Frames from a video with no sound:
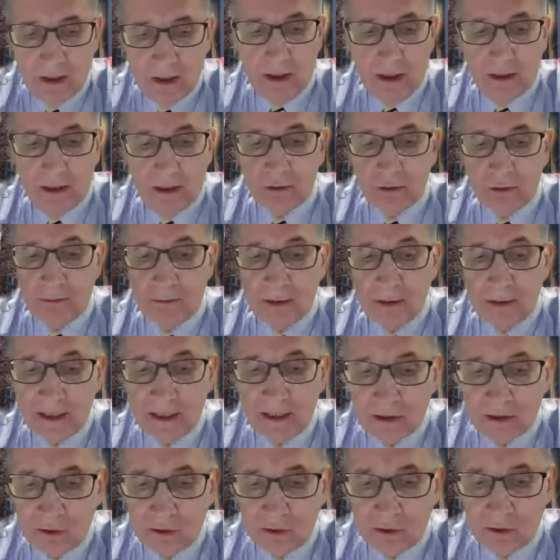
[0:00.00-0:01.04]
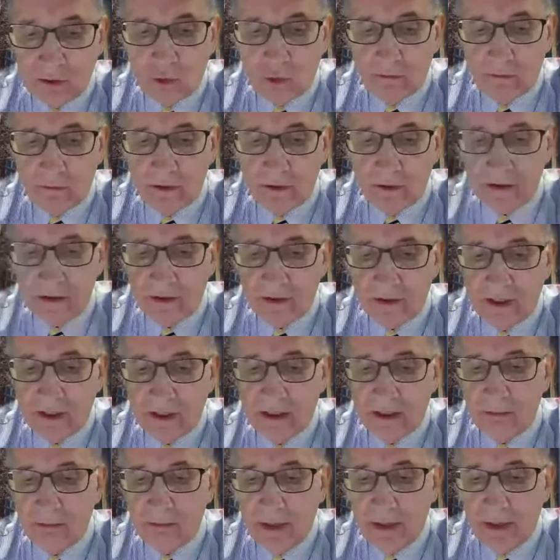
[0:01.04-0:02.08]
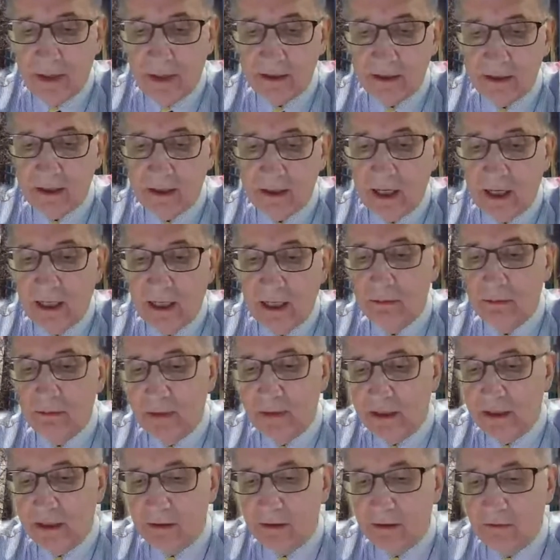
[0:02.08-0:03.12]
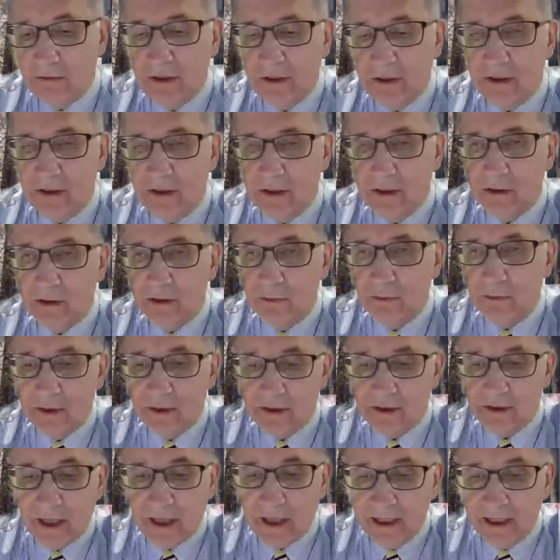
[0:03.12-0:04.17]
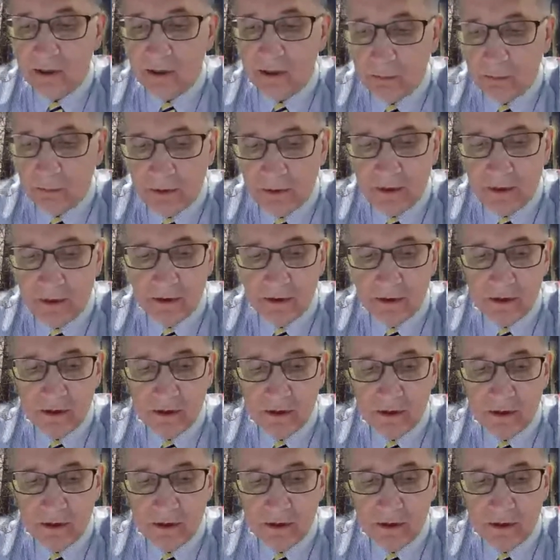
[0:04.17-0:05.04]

uh, to planetary rovers and manned, unmanned vehicles with high speeds